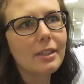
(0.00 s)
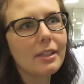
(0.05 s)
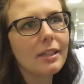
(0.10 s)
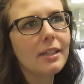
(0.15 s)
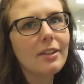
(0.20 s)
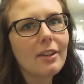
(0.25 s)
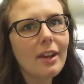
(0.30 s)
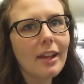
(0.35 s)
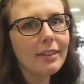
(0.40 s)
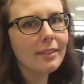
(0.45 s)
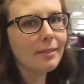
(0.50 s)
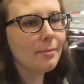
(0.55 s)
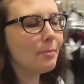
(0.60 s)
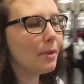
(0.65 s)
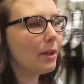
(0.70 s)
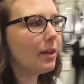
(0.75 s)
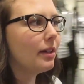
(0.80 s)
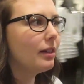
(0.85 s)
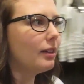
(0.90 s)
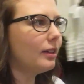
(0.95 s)
are here at the
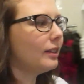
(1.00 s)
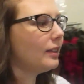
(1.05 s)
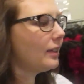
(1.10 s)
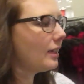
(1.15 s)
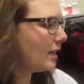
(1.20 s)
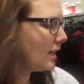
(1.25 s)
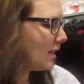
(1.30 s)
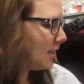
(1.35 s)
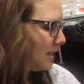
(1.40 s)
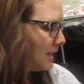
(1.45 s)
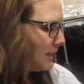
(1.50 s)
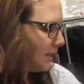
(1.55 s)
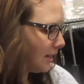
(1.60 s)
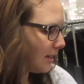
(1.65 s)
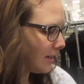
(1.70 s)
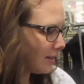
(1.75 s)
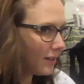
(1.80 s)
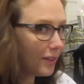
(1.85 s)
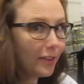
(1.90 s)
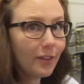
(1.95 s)
mall, uh,